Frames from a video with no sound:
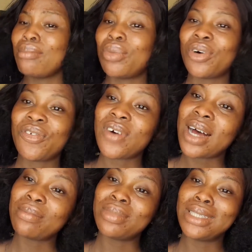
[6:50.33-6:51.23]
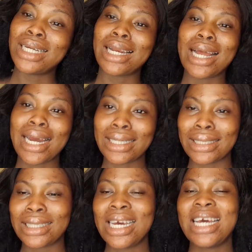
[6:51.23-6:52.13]
But fam, they
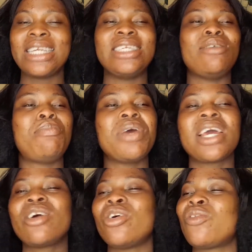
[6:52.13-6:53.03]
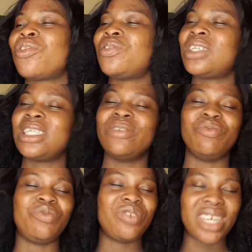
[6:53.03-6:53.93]
lied. The pain got
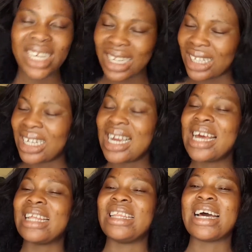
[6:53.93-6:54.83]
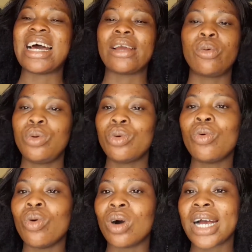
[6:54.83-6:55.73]
severe that I couldn't
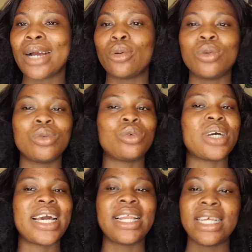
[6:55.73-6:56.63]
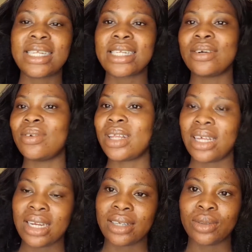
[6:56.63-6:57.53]
walk. I couldn't do any single
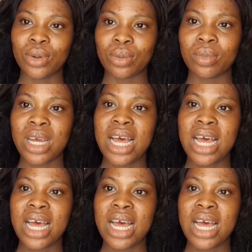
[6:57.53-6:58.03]
thing at all.